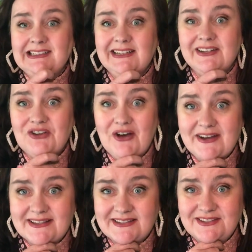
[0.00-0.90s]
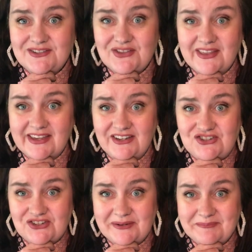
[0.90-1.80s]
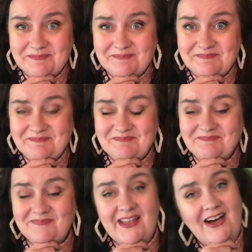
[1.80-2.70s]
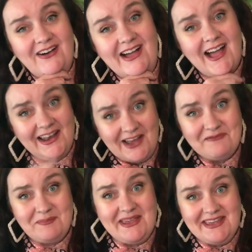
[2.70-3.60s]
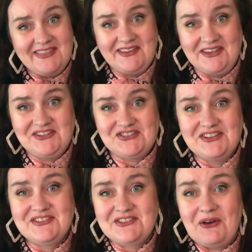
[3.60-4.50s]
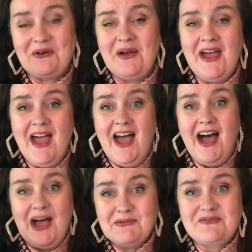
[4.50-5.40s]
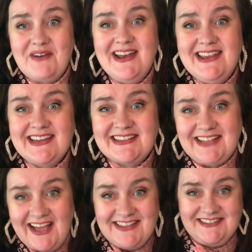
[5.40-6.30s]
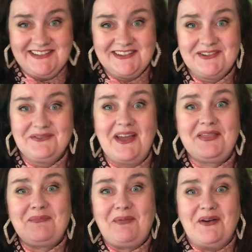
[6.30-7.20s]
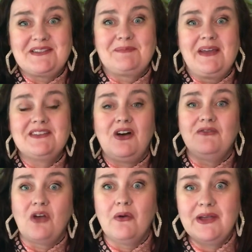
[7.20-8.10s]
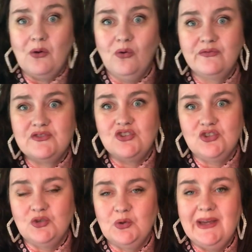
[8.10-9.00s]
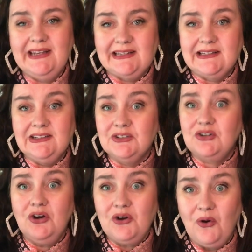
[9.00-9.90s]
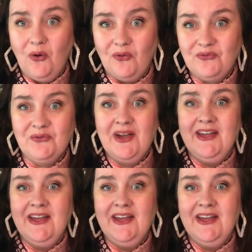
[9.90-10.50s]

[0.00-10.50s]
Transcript: it got us into the kitchen. Now, I love being in the kitchen, so I was really excited at the prospect of going off to do a little cook-off